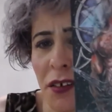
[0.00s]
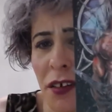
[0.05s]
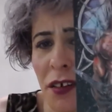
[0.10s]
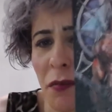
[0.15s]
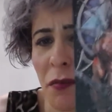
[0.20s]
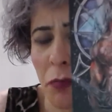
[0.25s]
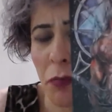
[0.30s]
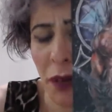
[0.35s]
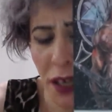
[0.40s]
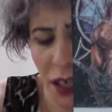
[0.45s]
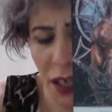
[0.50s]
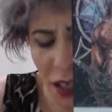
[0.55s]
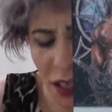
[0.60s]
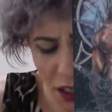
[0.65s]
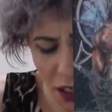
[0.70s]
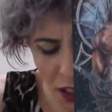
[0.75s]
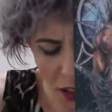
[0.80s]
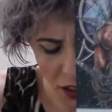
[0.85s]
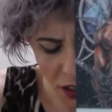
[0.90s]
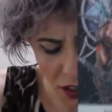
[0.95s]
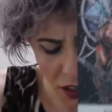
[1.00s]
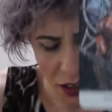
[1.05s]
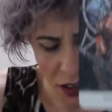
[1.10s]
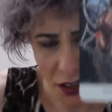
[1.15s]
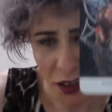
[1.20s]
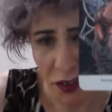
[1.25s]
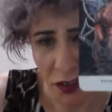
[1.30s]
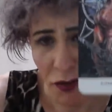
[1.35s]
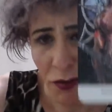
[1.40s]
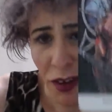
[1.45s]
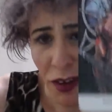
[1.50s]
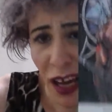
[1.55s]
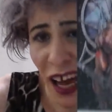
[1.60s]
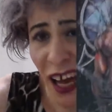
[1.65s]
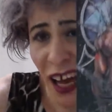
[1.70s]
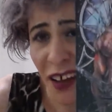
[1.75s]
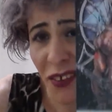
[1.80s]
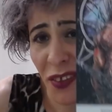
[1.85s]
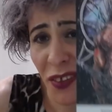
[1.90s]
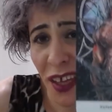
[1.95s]
to be
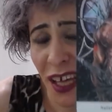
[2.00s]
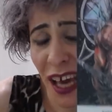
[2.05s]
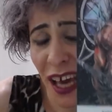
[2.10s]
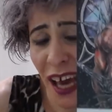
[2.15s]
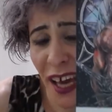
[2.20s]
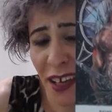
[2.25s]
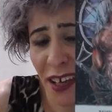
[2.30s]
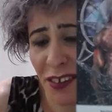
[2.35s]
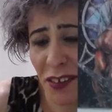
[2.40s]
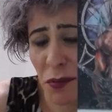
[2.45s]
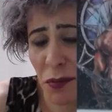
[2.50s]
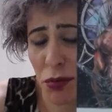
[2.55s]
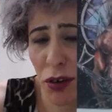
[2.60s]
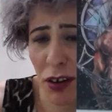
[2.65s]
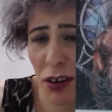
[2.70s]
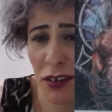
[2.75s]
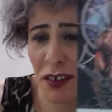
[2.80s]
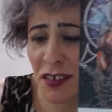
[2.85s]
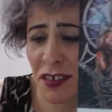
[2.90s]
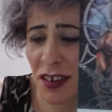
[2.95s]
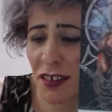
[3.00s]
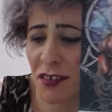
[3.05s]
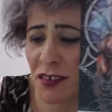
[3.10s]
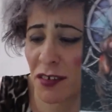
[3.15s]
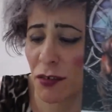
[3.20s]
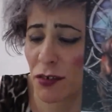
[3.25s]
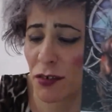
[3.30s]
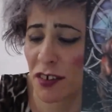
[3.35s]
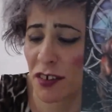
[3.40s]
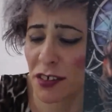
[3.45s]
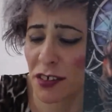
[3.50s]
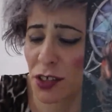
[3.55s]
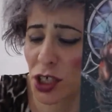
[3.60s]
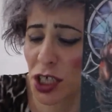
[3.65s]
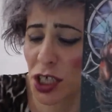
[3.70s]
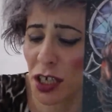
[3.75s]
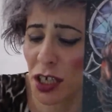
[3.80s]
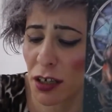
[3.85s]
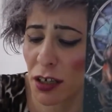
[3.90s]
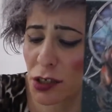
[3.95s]
at the end process or just in
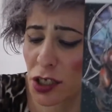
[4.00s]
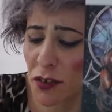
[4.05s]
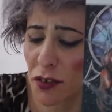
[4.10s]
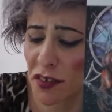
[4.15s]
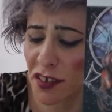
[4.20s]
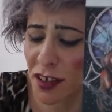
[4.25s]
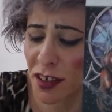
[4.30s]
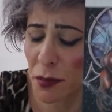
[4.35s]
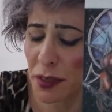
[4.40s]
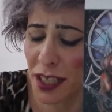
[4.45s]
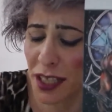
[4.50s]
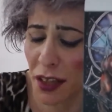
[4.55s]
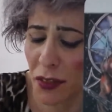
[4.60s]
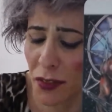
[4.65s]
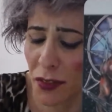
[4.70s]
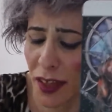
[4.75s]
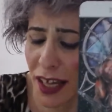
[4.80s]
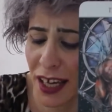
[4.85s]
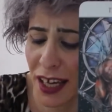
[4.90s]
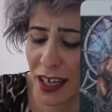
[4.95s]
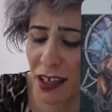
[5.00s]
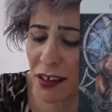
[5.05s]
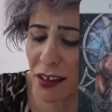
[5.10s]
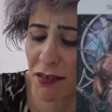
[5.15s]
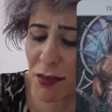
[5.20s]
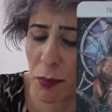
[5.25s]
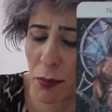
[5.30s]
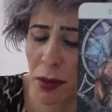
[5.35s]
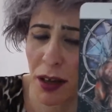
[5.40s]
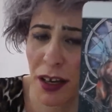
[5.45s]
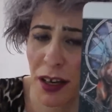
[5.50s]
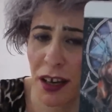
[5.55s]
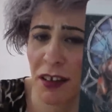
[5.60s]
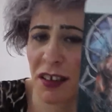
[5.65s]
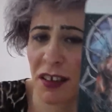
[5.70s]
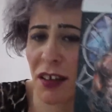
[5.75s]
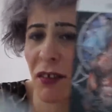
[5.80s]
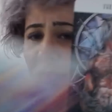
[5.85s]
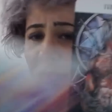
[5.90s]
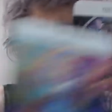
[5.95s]
charge of so many things. We're putting
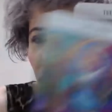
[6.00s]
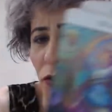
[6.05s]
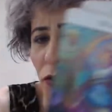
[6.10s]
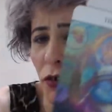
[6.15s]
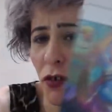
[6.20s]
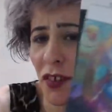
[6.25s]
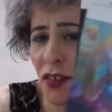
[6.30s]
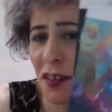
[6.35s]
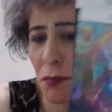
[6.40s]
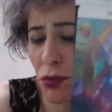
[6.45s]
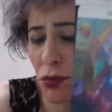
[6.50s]
ourselves under all this